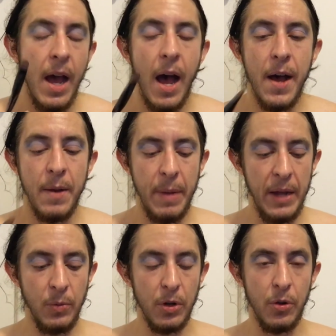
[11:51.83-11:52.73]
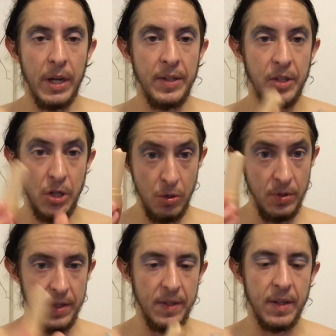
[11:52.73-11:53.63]
And we're going to
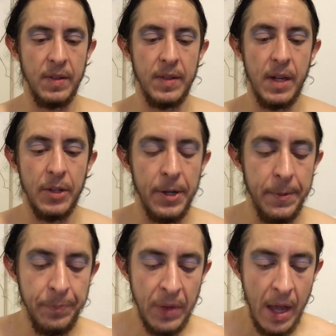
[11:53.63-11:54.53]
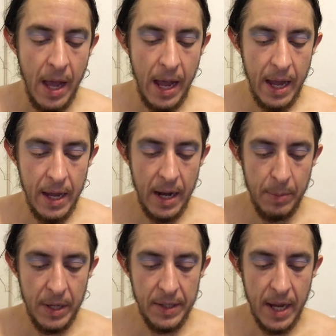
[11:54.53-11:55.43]
use this concealer, and
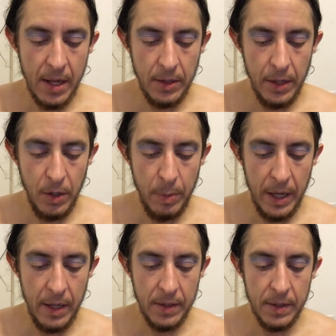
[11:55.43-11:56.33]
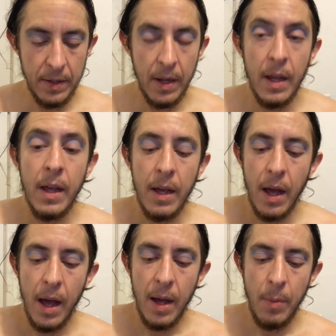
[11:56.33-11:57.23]
I'm going to take a little bit
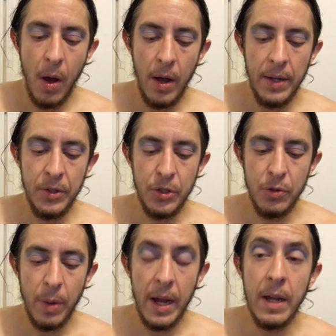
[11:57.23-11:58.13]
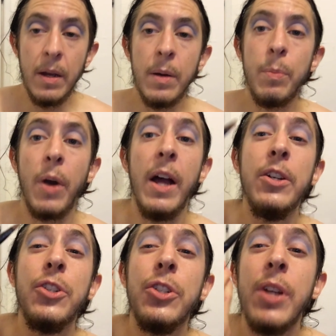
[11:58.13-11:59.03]
onto my
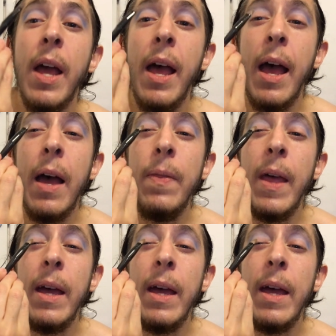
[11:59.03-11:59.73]
brush, and